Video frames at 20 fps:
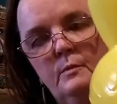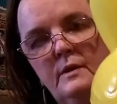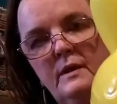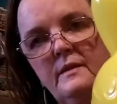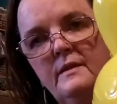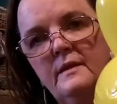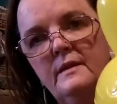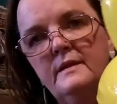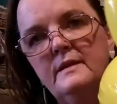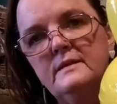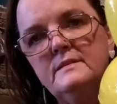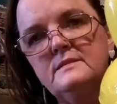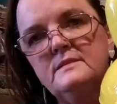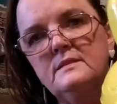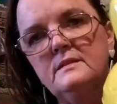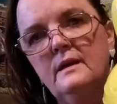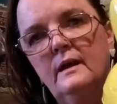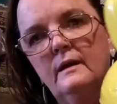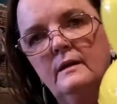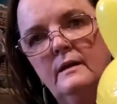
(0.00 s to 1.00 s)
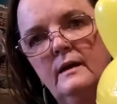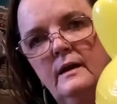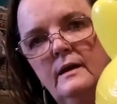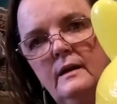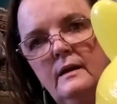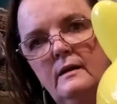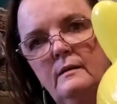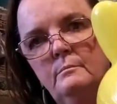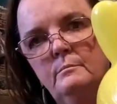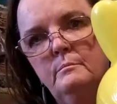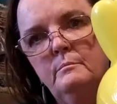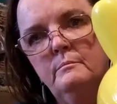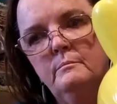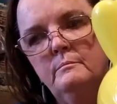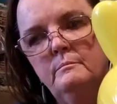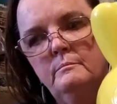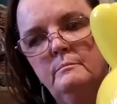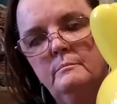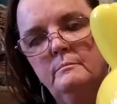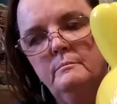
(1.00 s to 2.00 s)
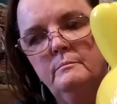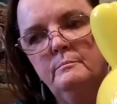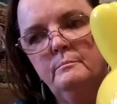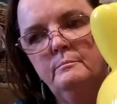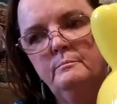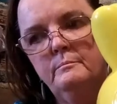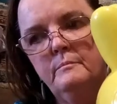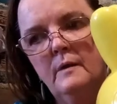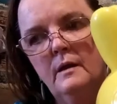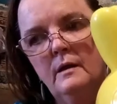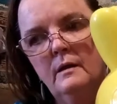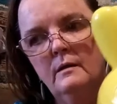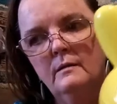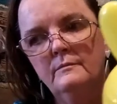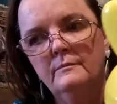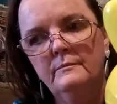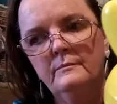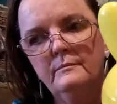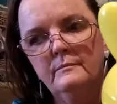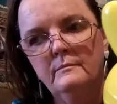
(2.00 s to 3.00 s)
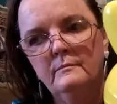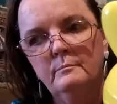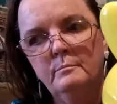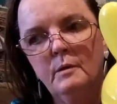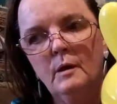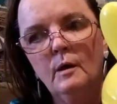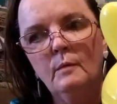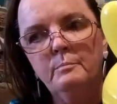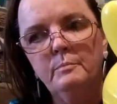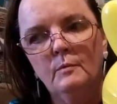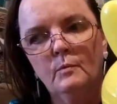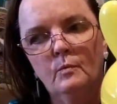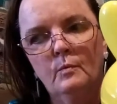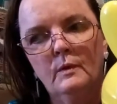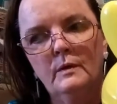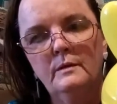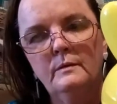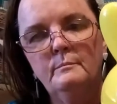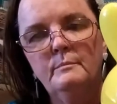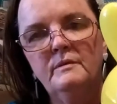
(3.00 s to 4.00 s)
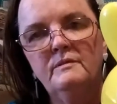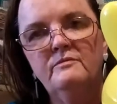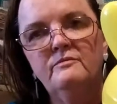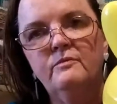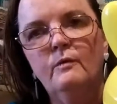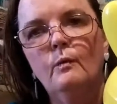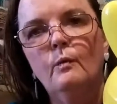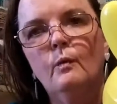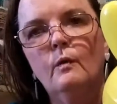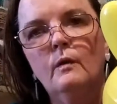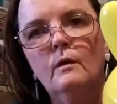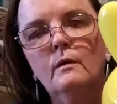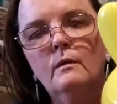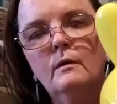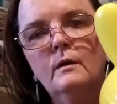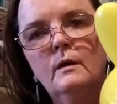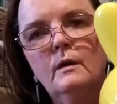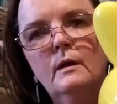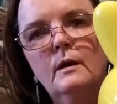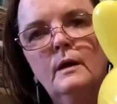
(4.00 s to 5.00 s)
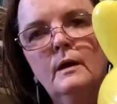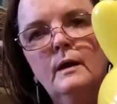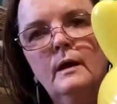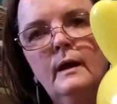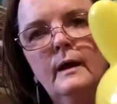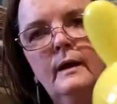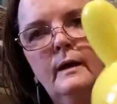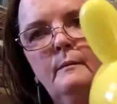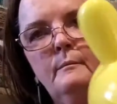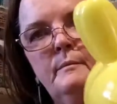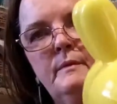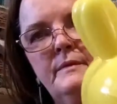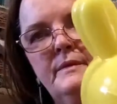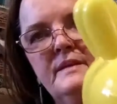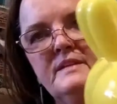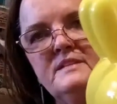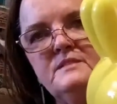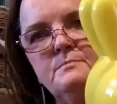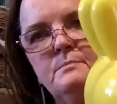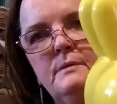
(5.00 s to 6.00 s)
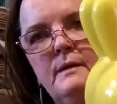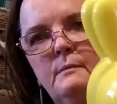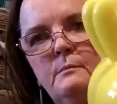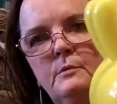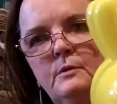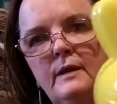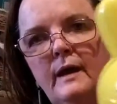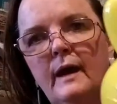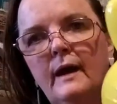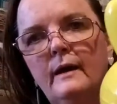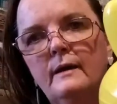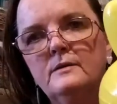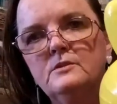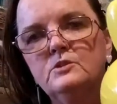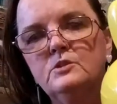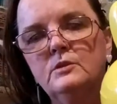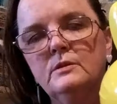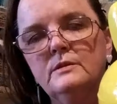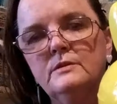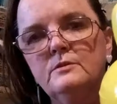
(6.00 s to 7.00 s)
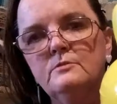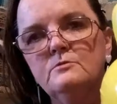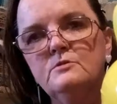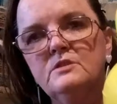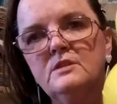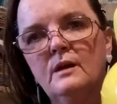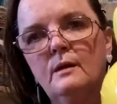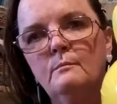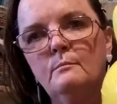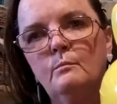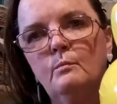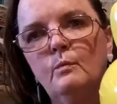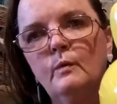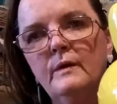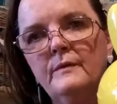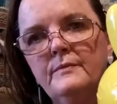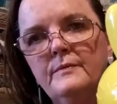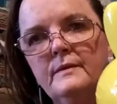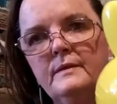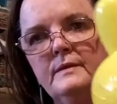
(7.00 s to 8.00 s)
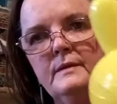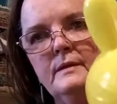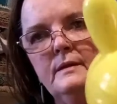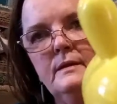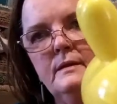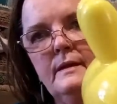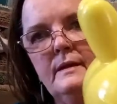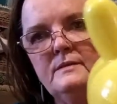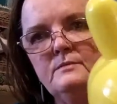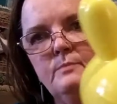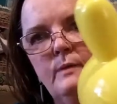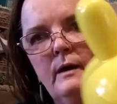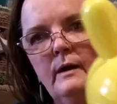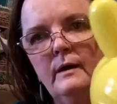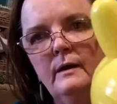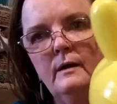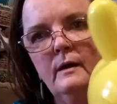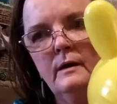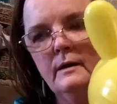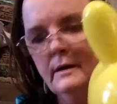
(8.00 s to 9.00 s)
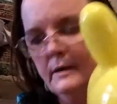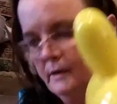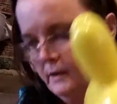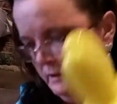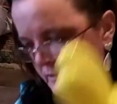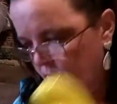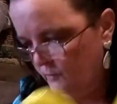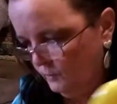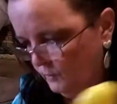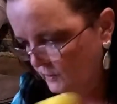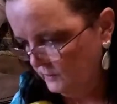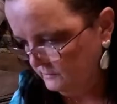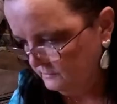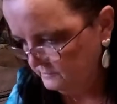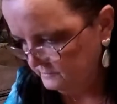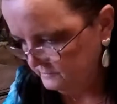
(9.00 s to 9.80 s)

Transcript: one of these. I got a, a purple one before. Uh, but this one, I'm going to actually do something with it. That's why I got another one.